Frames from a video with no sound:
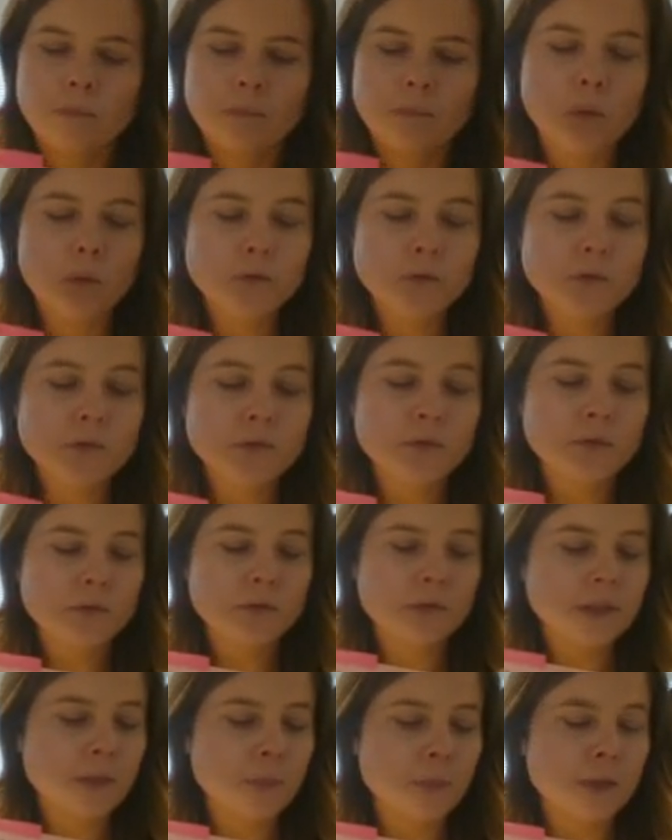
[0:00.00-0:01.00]
Most of the
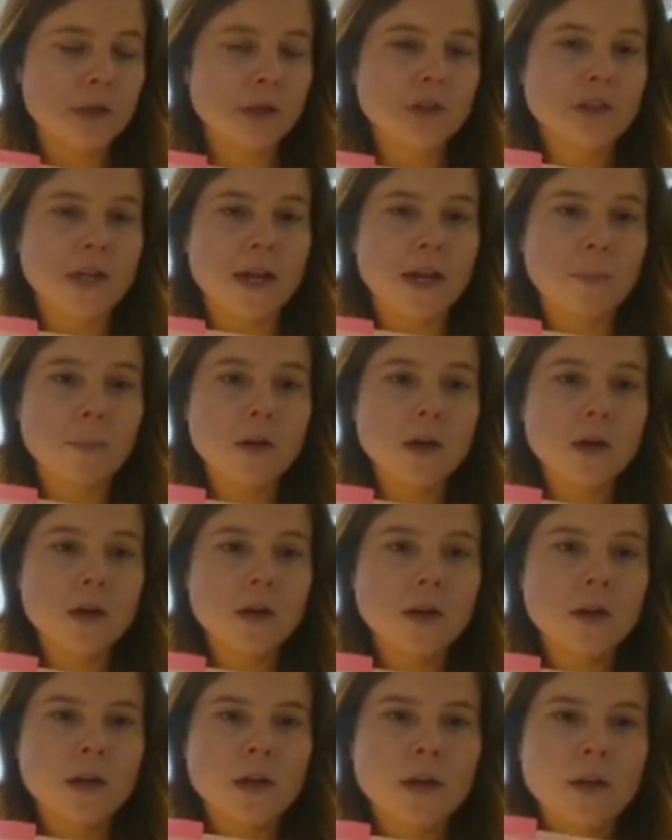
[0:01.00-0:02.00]
students, I put a check mark
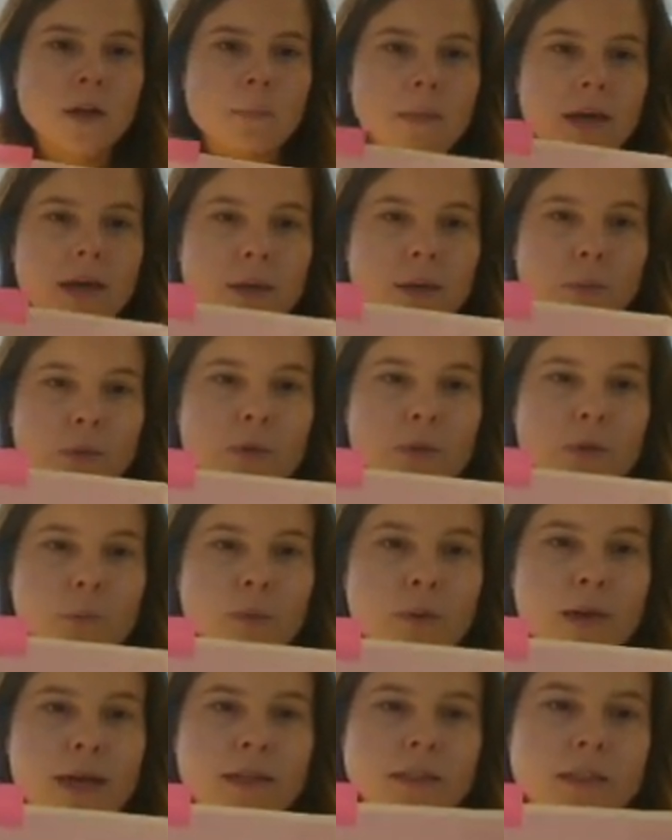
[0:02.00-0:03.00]
by what they're
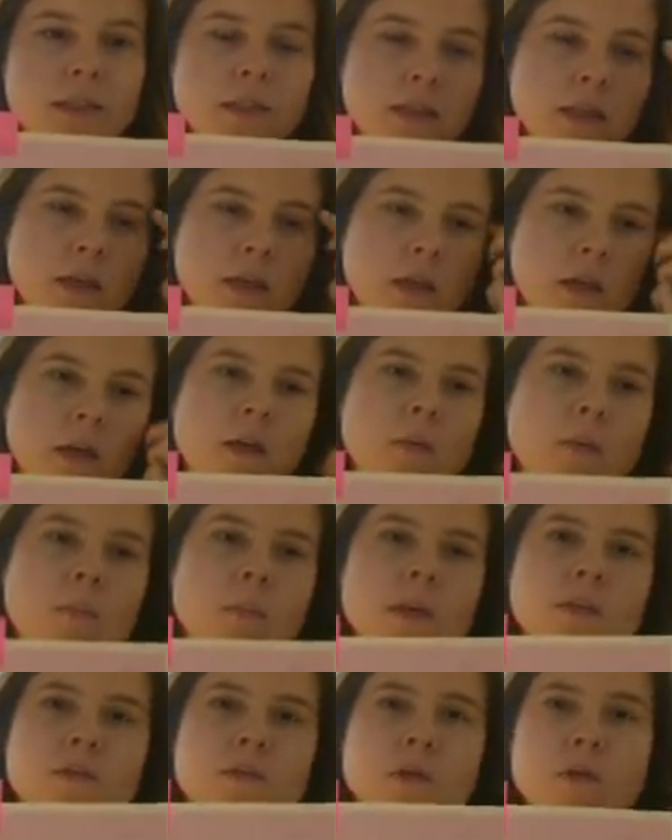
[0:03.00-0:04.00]
practicing,
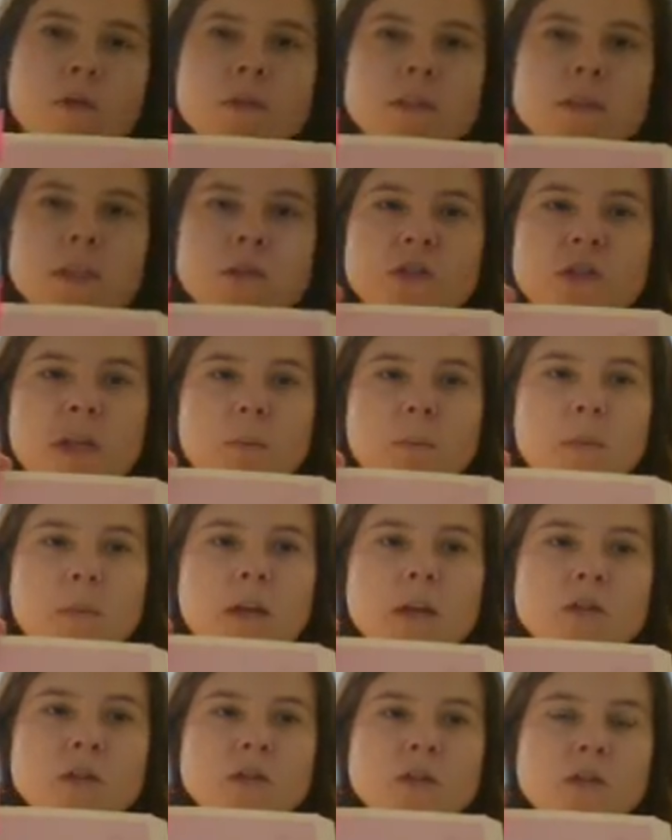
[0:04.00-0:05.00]
but if you don't see a check
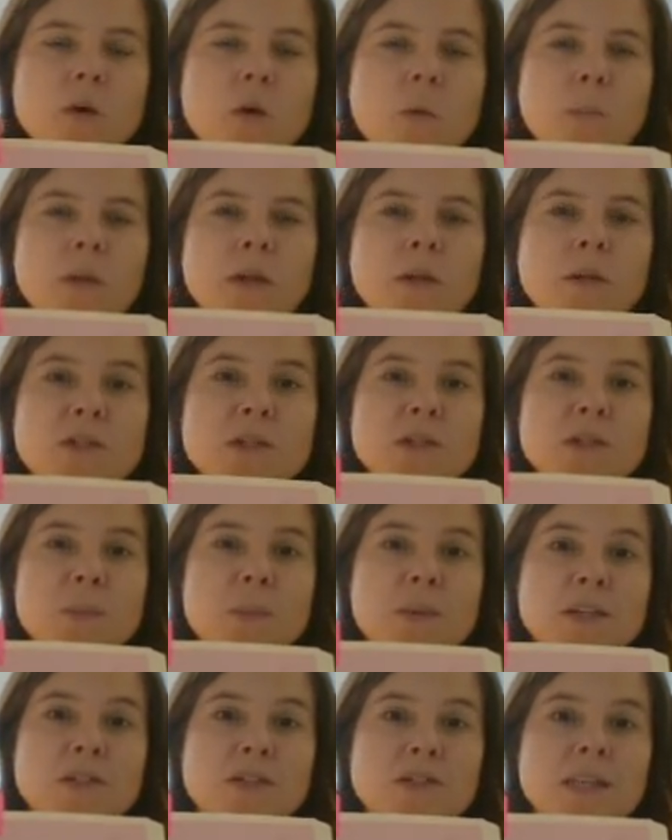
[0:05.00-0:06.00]
mark, just open up to the
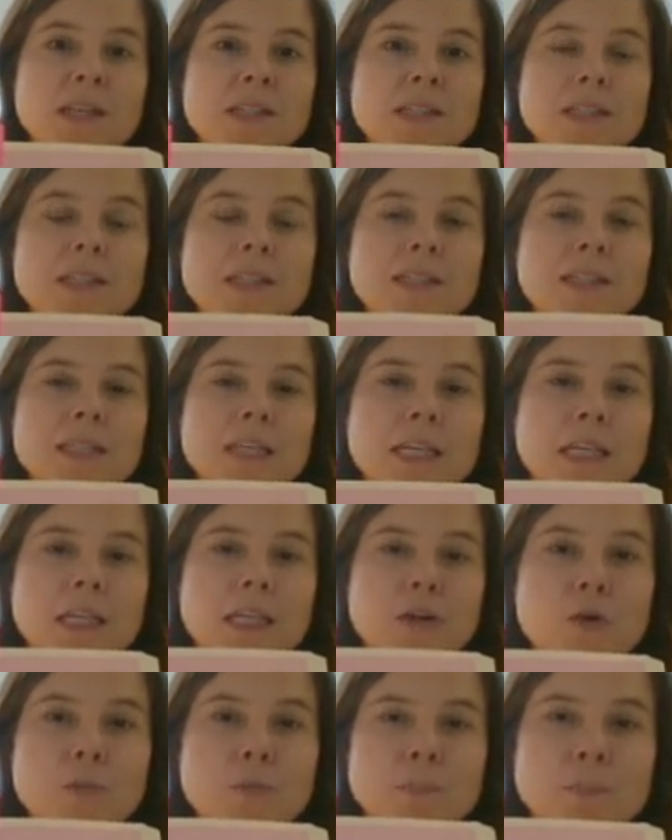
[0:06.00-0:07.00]
page that has the sticky
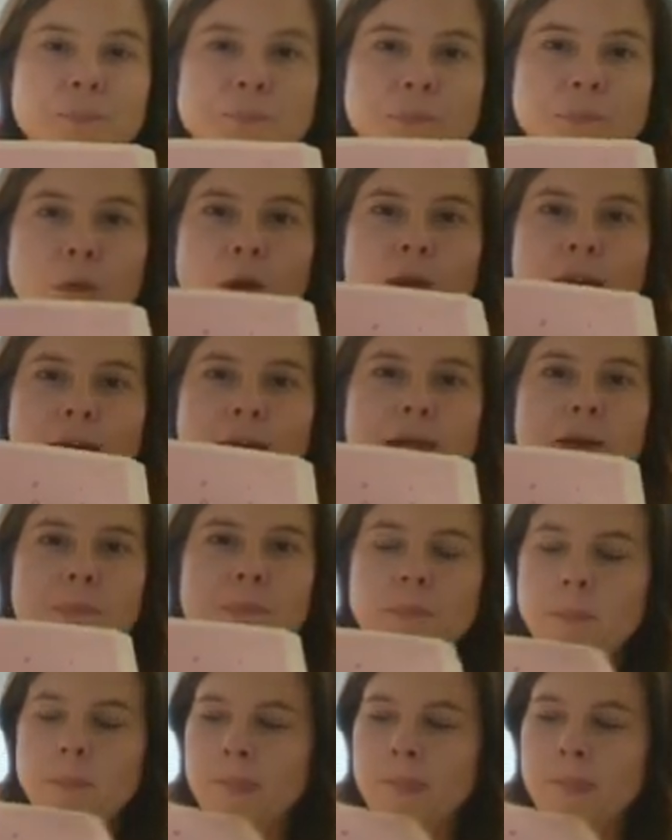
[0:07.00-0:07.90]
note, okay?